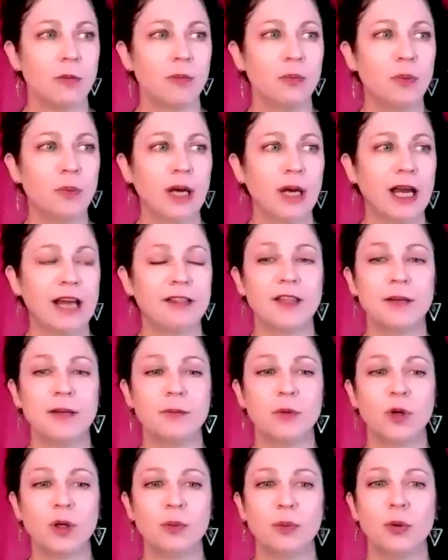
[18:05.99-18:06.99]
but I think
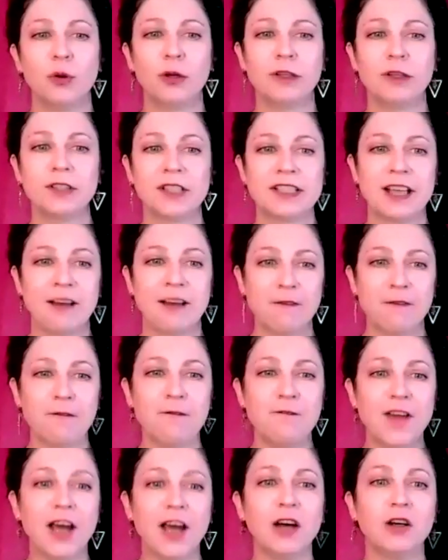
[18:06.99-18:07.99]
more importantly is I
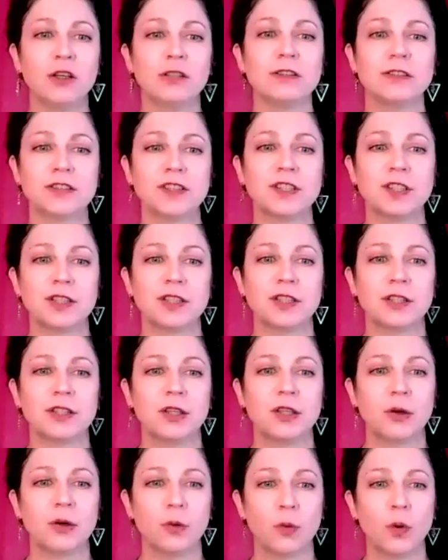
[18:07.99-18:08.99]
felt
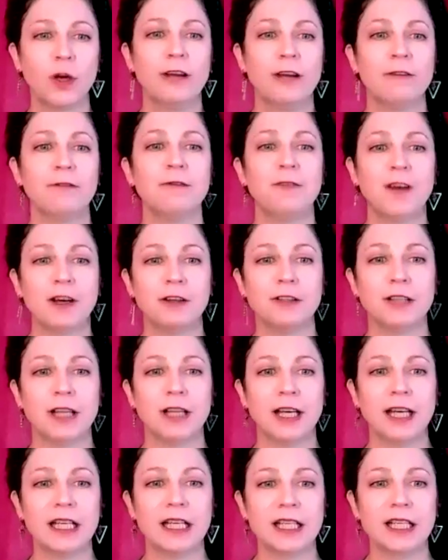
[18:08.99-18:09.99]
what it felt
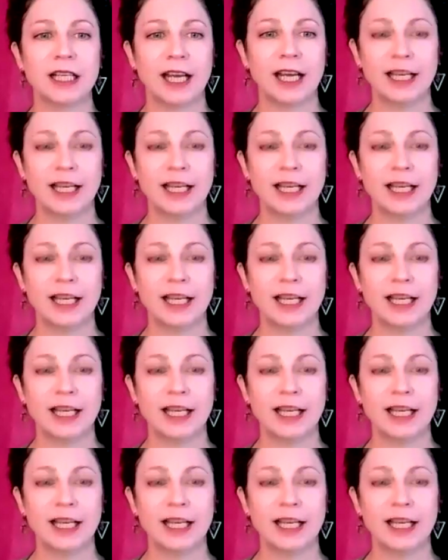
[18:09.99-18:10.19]
like.